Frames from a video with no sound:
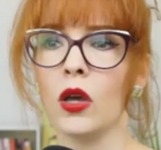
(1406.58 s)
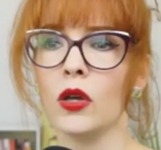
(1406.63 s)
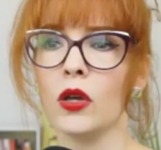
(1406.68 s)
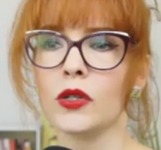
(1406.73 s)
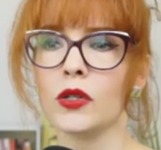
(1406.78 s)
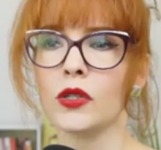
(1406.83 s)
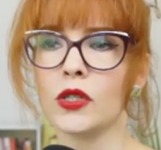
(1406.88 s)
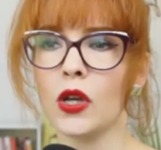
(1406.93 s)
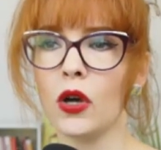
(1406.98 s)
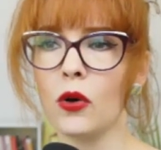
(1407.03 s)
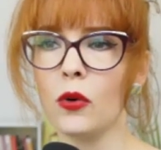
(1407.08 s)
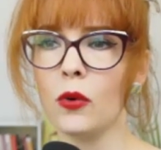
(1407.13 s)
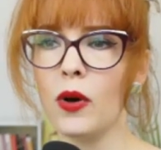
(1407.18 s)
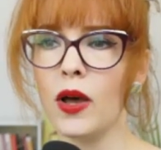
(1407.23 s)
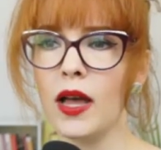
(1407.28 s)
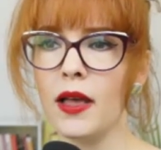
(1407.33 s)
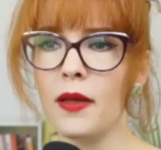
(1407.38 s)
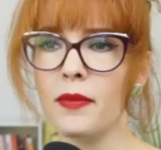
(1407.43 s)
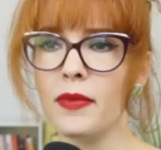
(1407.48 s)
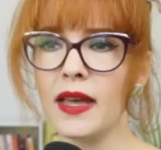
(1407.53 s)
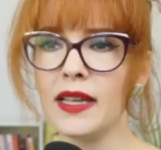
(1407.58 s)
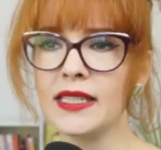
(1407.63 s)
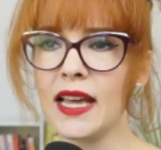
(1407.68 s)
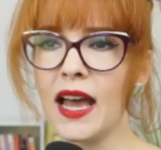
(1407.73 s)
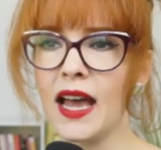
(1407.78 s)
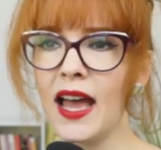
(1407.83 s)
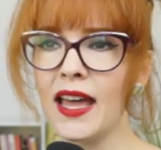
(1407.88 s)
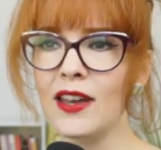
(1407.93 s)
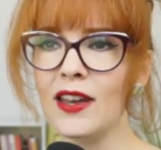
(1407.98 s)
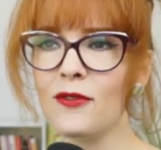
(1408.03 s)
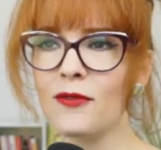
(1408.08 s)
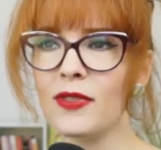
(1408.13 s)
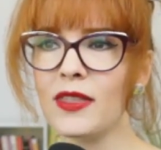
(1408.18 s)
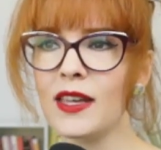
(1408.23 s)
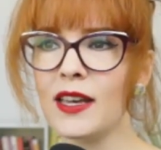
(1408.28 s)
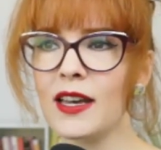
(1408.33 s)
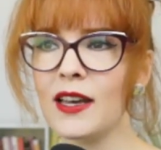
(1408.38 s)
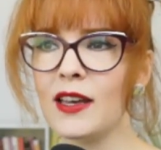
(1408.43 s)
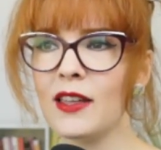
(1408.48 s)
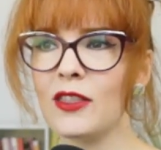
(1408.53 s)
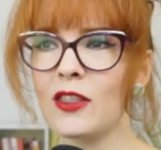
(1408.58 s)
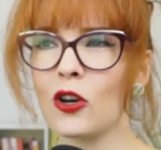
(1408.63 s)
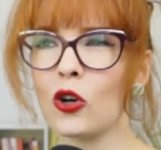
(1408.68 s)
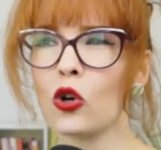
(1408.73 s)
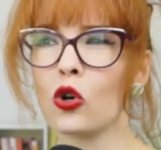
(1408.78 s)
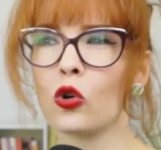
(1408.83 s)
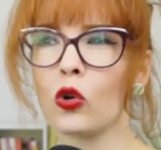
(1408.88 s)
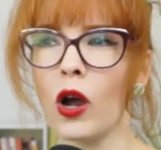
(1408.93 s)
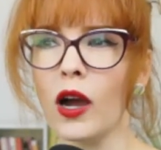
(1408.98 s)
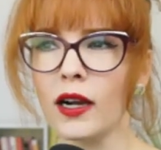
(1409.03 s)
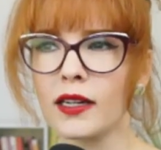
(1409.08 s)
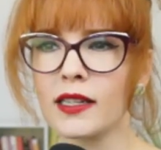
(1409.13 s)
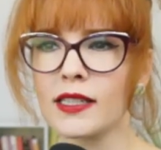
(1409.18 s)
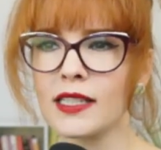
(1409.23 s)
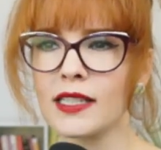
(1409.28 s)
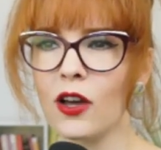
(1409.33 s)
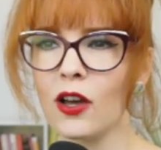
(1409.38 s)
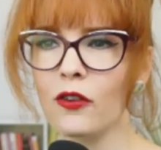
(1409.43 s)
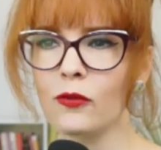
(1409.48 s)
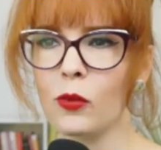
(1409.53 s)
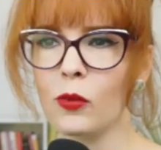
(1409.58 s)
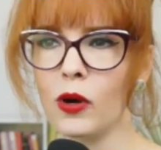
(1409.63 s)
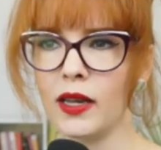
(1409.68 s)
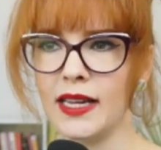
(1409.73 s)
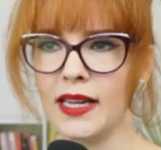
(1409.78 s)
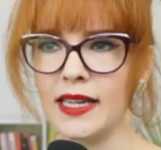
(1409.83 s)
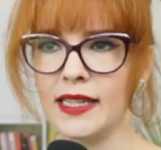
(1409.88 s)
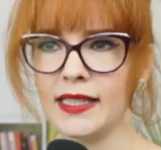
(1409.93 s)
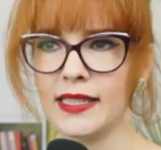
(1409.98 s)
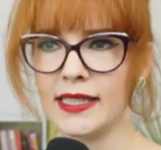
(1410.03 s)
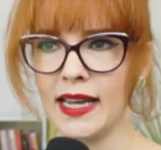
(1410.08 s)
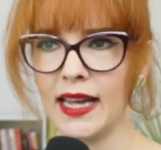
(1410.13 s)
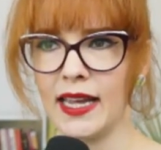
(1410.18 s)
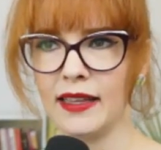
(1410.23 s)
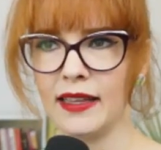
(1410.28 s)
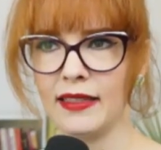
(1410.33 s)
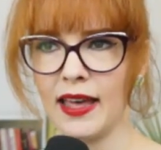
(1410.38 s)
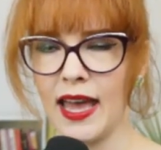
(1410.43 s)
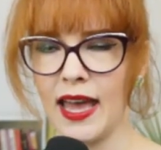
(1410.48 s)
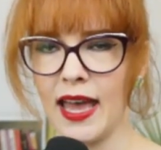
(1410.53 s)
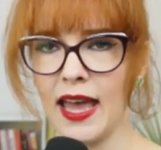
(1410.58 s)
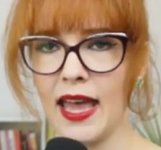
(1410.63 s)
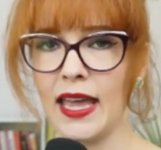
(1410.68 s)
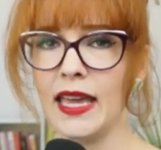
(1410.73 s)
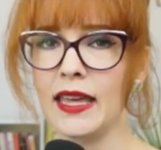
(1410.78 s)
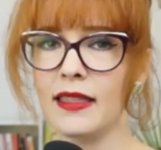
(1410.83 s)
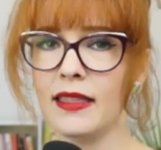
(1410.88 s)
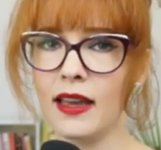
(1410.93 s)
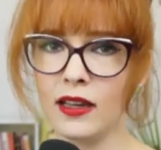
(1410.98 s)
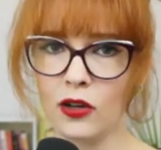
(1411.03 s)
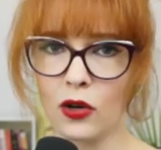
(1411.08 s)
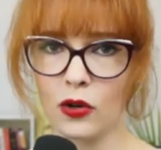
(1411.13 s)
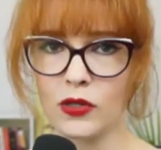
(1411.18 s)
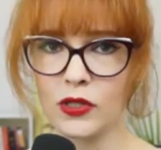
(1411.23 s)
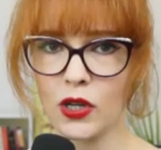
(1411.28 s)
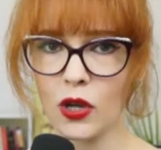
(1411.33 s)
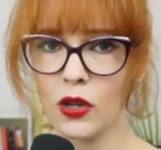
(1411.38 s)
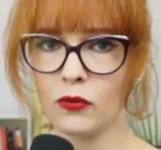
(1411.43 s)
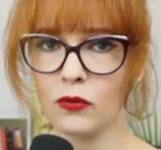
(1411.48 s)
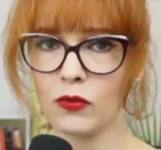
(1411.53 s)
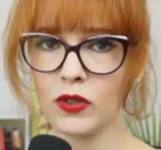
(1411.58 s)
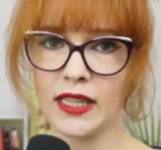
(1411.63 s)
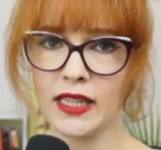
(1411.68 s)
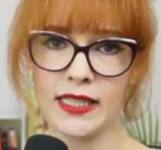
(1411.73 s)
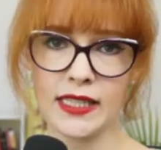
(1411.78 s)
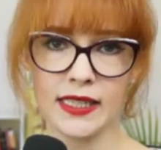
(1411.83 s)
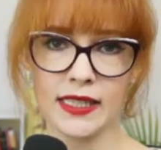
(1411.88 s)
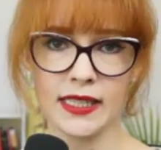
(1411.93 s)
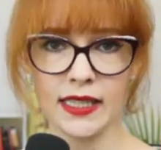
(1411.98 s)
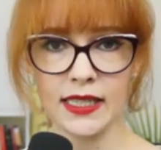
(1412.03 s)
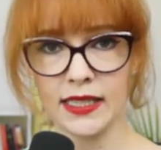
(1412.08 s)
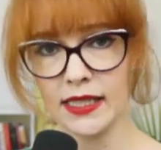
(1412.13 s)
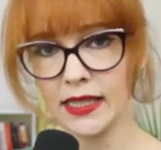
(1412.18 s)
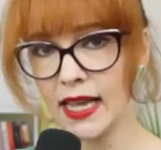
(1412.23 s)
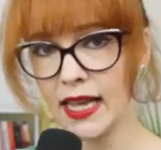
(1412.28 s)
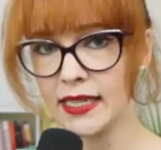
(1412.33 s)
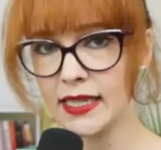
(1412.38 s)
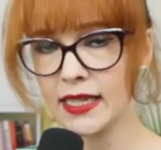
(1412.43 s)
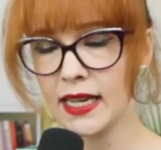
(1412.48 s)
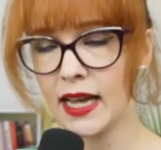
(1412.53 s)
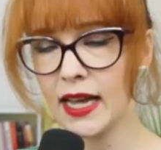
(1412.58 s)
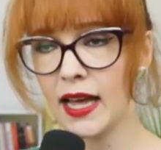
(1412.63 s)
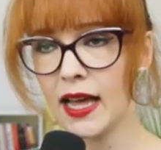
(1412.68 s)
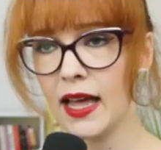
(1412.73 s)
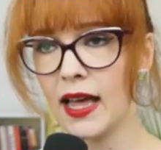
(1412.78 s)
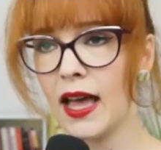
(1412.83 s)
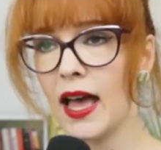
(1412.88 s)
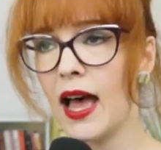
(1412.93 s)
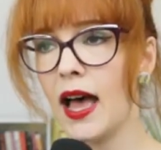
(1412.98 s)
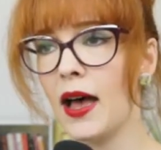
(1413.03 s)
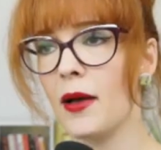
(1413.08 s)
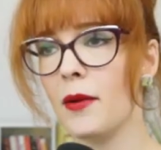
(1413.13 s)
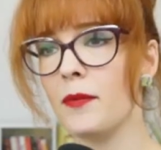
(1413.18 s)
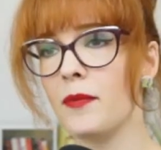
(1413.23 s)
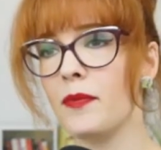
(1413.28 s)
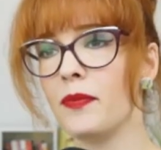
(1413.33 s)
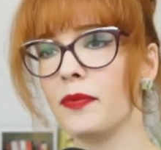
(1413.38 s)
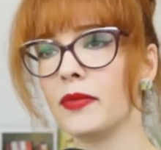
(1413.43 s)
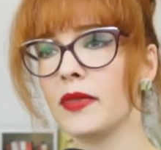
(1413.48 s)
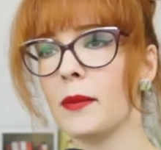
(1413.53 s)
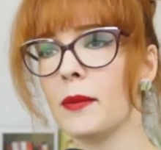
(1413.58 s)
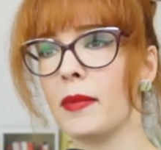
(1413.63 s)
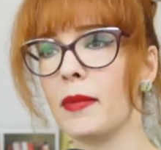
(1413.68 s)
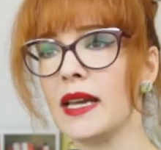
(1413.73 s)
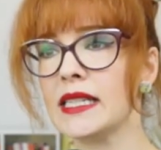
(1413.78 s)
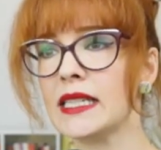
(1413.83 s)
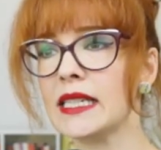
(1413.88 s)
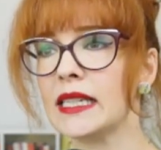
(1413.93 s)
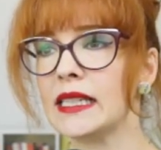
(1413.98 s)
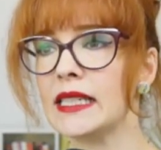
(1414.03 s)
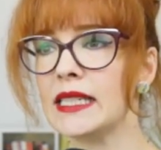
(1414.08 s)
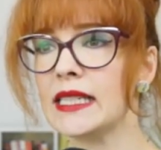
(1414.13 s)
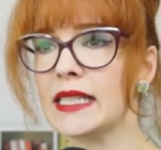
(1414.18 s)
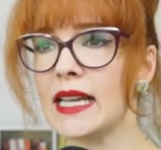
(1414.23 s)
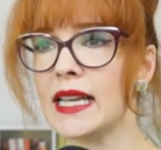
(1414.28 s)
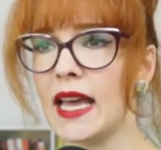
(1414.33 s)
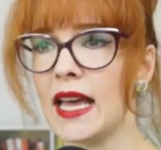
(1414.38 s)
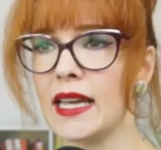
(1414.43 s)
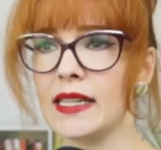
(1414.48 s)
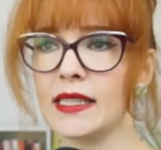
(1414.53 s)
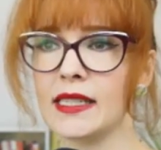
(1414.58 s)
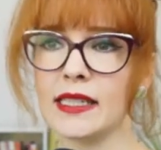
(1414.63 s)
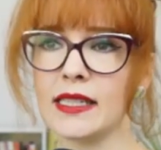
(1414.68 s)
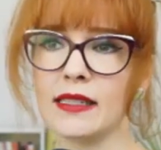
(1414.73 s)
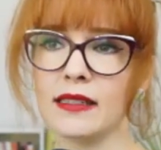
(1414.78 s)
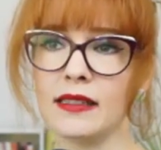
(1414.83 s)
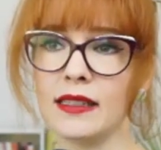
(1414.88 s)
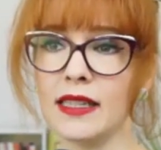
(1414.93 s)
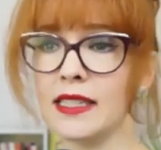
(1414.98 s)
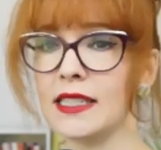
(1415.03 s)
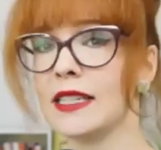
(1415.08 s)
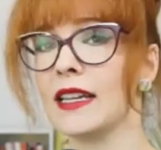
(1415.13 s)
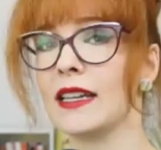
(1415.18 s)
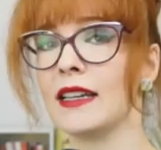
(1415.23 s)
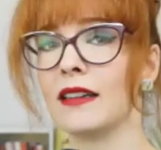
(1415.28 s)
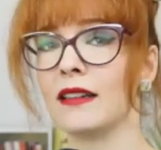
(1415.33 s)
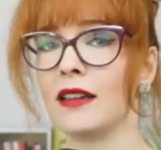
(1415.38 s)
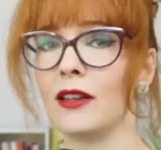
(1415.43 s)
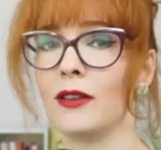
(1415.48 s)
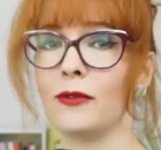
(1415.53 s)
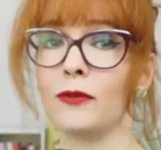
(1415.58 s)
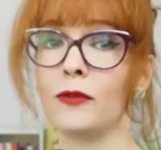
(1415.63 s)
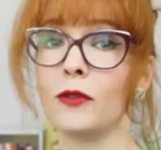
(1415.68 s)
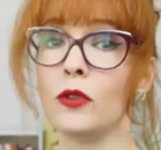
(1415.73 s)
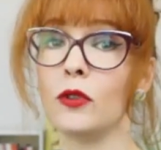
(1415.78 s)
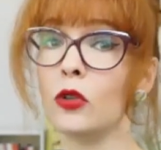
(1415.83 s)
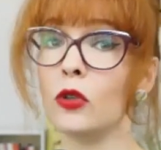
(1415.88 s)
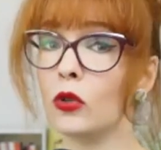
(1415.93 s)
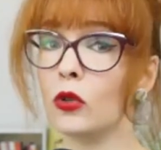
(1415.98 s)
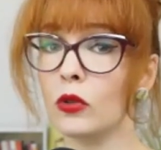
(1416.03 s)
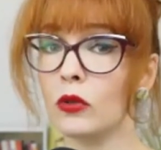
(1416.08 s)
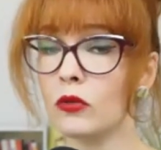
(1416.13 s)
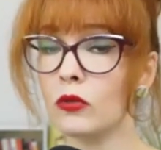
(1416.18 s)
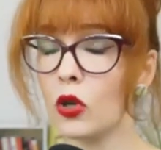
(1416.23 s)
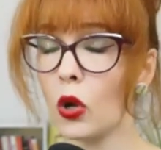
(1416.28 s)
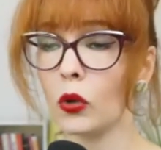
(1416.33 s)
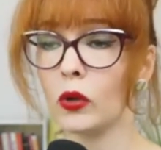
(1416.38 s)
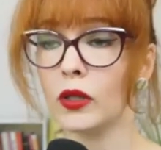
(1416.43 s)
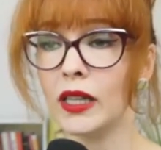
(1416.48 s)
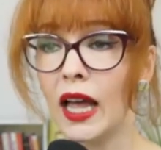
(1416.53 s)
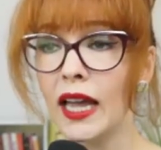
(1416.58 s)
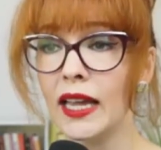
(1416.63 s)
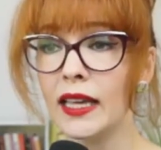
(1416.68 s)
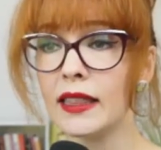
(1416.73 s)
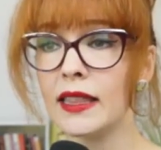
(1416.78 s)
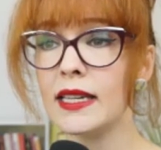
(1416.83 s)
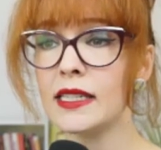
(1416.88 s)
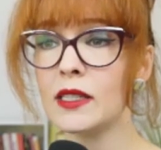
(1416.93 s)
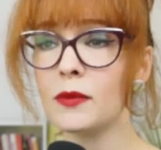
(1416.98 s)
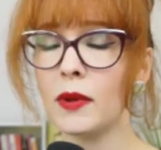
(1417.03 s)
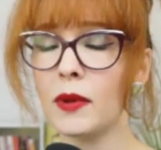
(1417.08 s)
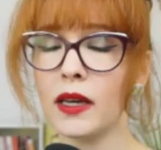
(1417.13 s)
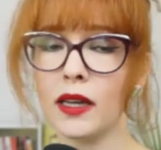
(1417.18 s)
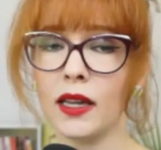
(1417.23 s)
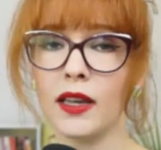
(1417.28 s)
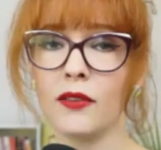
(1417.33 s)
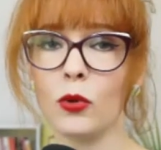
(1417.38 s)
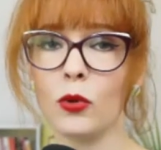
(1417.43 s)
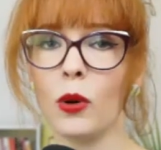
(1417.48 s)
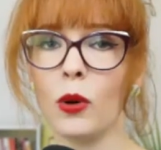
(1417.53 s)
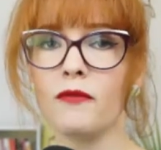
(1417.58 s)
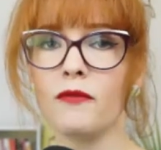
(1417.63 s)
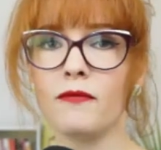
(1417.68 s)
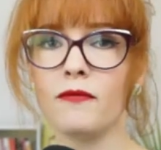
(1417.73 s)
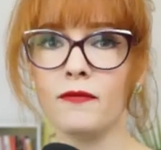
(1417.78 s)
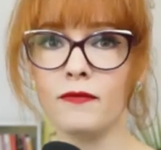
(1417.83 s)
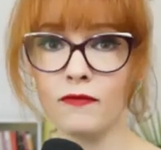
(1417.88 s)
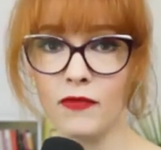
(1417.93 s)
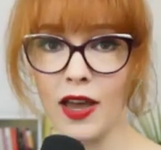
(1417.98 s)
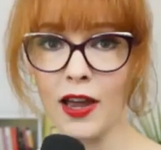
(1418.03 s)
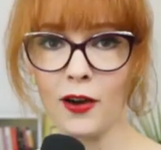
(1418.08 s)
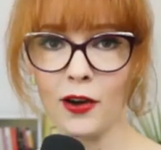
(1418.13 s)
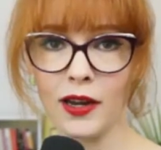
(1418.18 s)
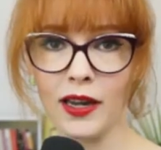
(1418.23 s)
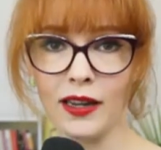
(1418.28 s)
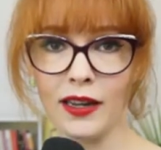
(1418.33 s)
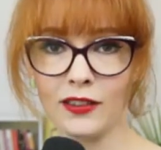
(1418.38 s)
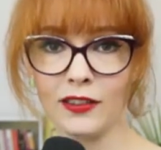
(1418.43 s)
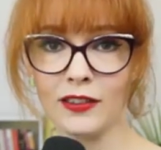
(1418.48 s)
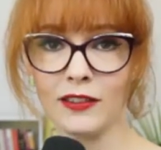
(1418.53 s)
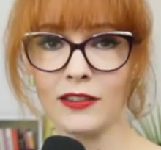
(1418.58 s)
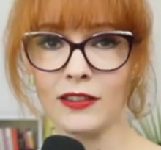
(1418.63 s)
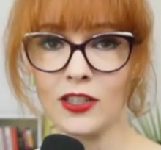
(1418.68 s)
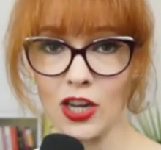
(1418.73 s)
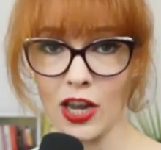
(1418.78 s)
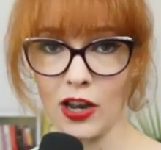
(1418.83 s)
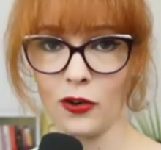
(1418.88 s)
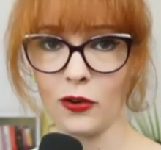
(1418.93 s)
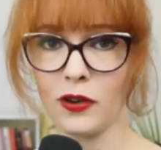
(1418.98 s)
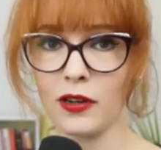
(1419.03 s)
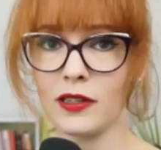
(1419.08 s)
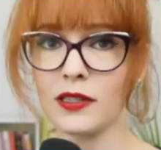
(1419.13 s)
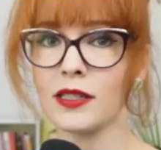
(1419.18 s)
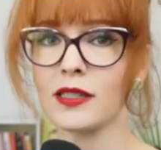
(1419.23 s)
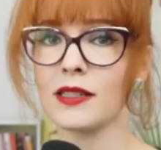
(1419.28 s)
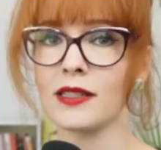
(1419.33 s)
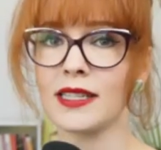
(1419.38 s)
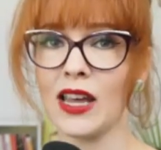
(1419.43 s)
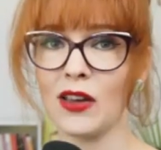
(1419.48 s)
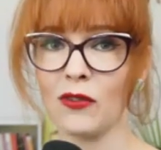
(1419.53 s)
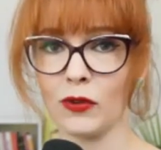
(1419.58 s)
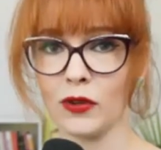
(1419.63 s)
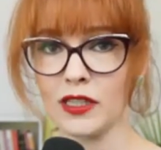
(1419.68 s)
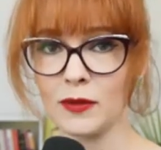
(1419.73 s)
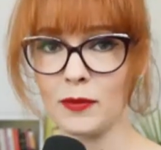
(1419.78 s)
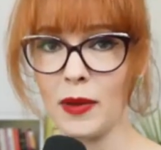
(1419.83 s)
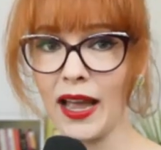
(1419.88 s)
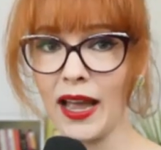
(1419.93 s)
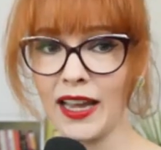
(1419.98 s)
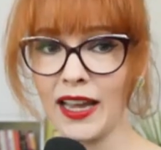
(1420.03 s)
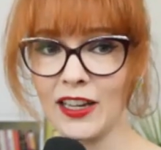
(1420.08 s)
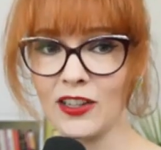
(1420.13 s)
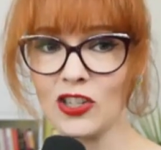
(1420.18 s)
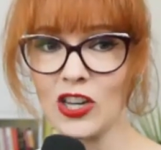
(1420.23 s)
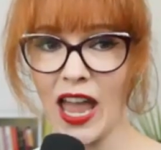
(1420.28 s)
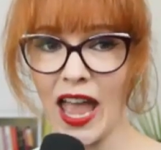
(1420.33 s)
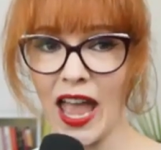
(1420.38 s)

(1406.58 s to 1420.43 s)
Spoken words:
So that's kind of the crux of what he's saying there. He then goes on, releases this letter that basically says, listen, if you don't like this, we're going to give you a very generous severance package.